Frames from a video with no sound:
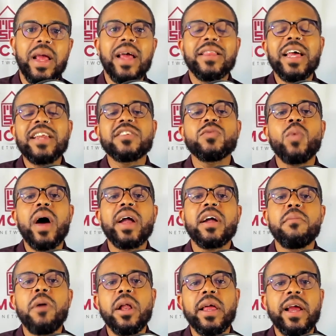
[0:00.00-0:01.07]
That is why
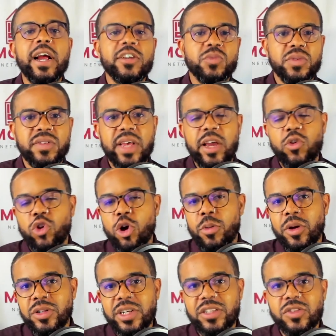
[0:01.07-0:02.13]
Kamala Harris would say
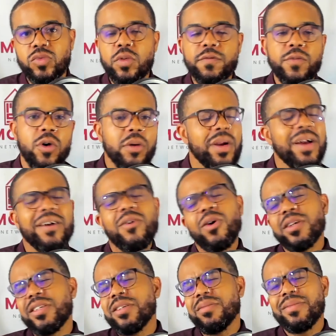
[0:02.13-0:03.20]
criminal justice reform. Of
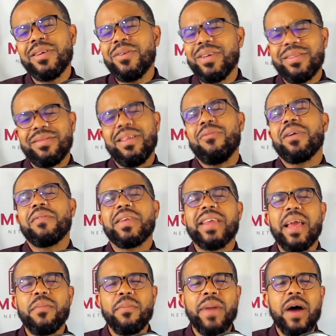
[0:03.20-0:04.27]
course, she don't give a
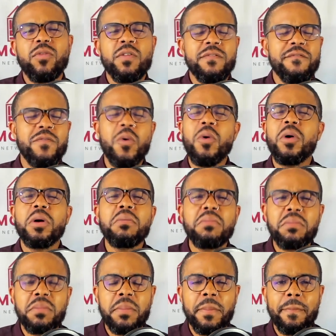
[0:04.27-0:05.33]
damn about reform.
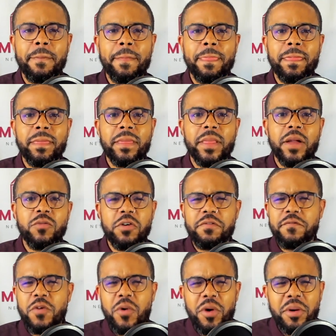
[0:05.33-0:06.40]

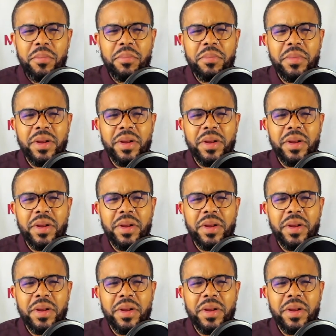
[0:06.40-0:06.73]
Reform?